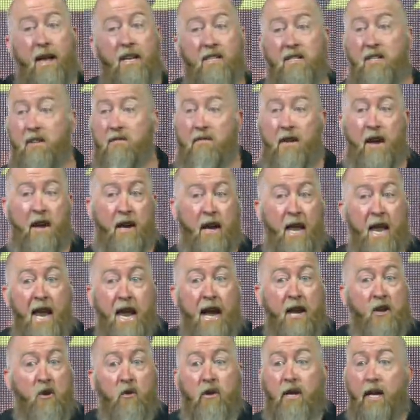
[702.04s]
the men's event,
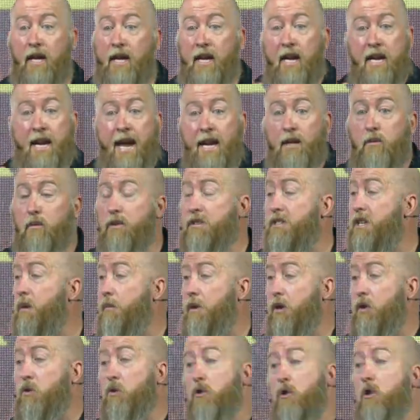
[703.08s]
and you can connect with
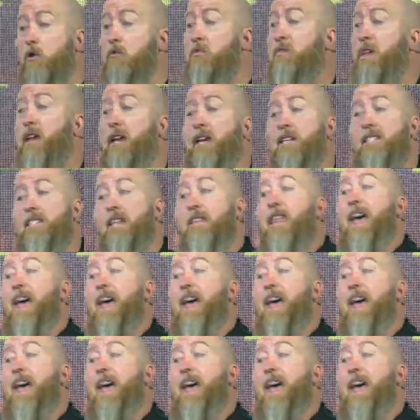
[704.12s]
someone who you think